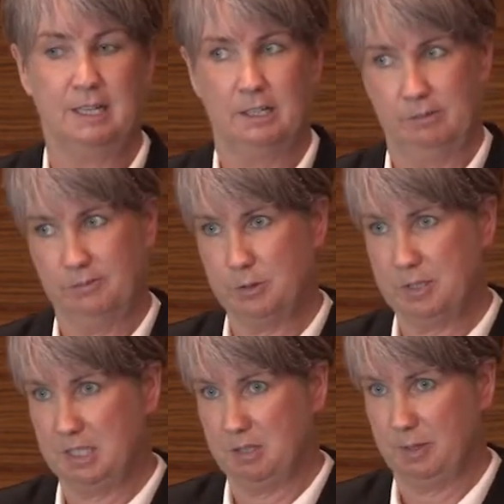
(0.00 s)
And Phil
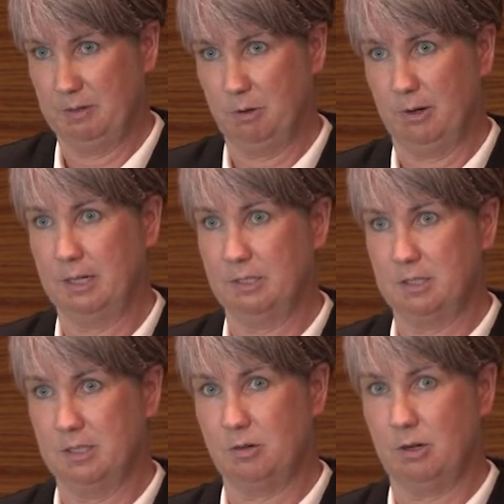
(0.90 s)
said to me, Right,
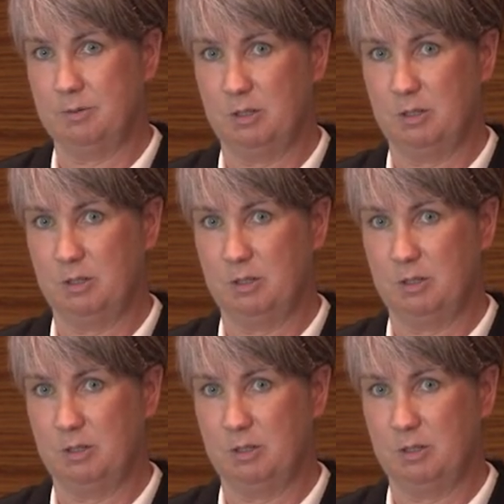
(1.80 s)
describe